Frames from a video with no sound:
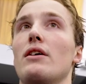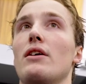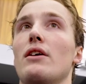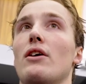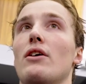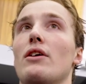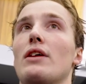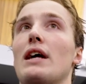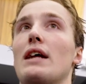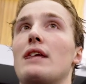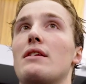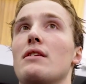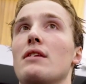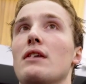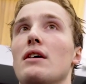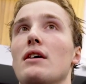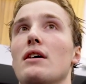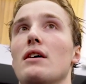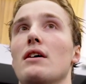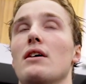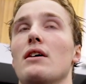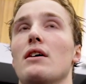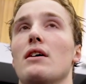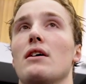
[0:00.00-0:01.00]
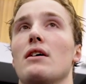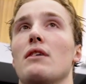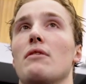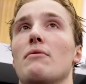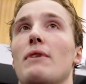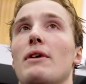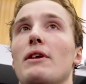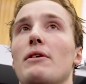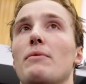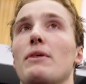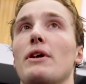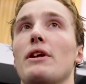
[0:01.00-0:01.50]
you know, that
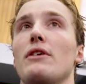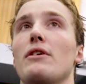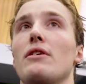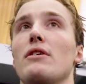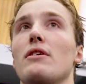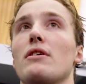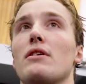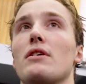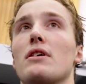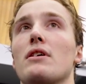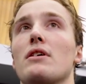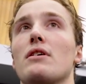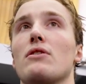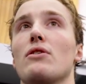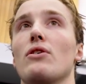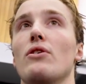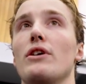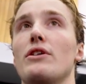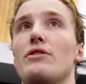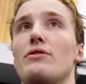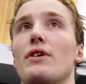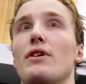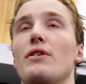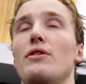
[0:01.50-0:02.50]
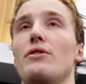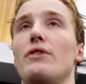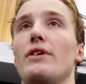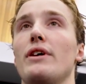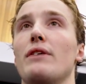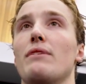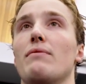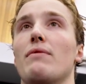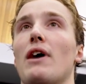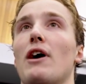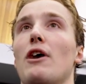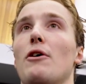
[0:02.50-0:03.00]
when you go into a new
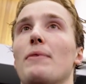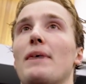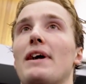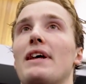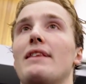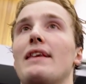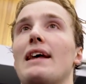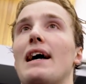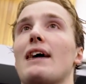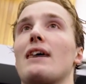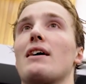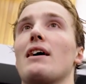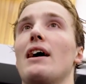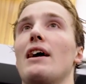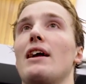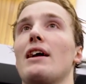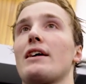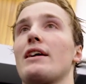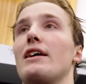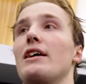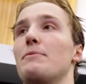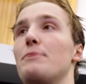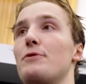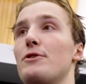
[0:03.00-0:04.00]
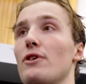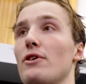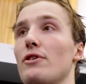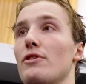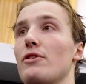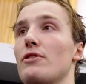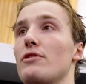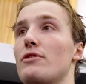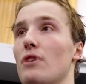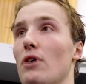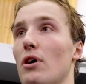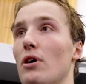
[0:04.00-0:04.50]
environment, that kind of keeps you on
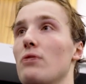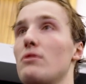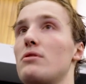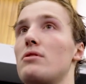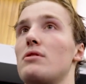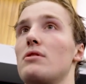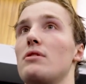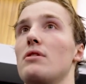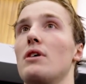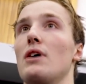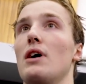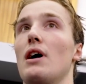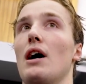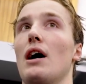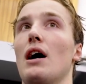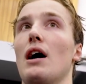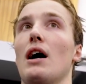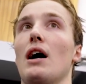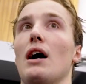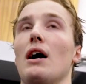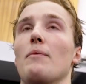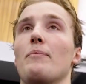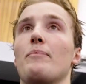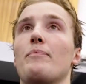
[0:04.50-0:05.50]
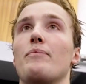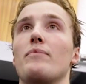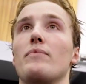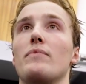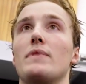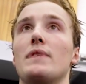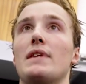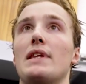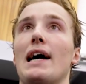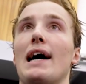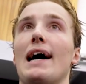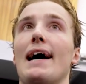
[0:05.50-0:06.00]
your toes.
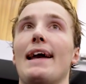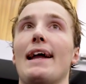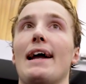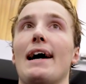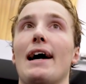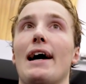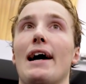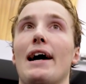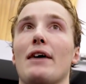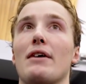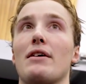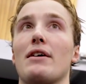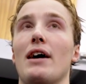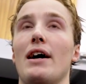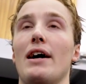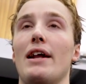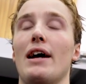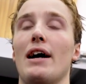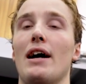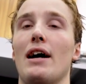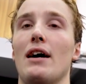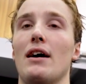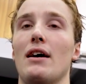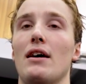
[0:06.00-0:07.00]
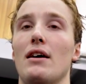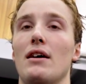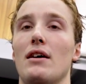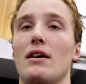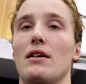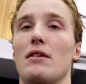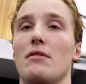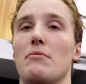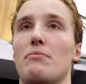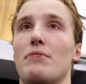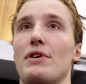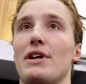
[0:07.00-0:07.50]
That kind of
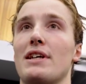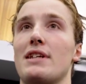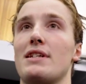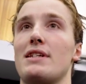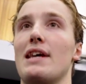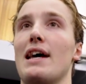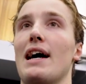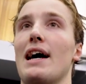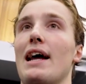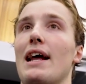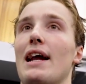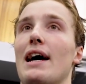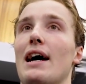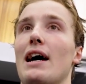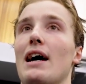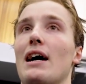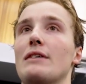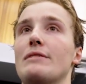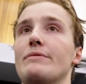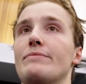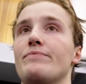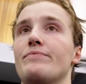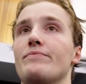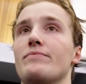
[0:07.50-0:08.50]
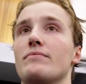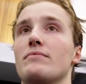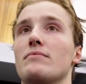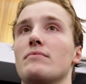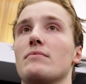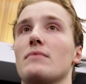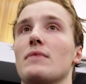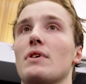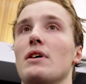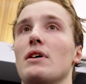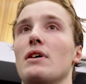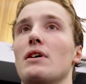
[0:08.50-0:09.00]
brings that,
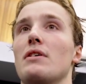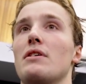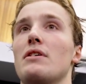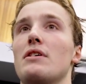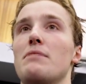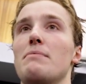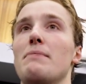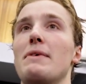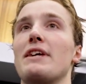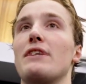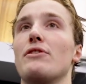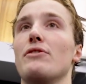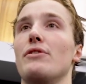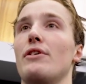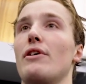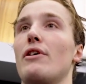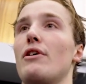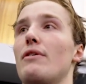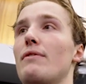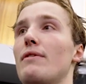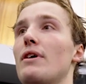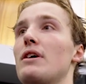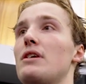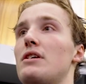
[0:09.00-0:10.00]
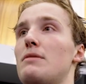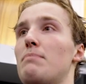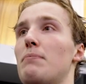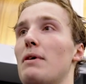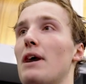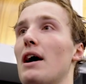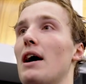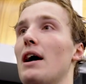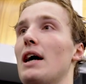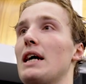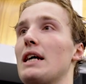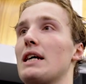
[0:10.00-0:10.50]
doesn't make you nervous,
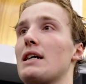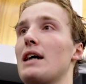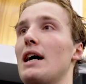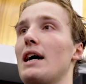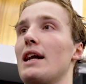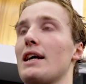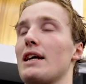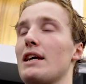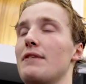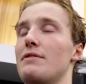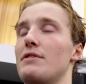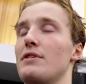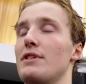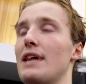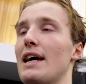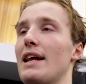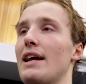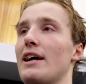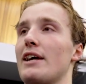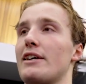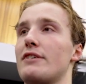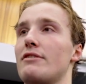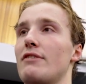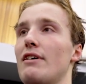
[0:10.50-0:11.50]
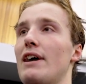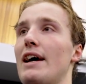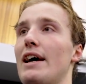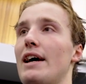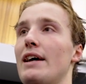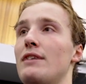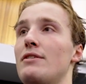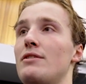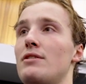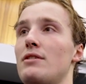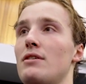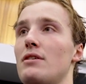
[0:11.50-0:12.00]
but it kind of gives you that extra
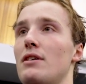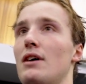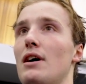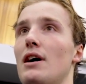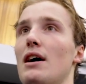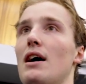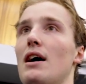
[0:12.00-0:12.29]
edge.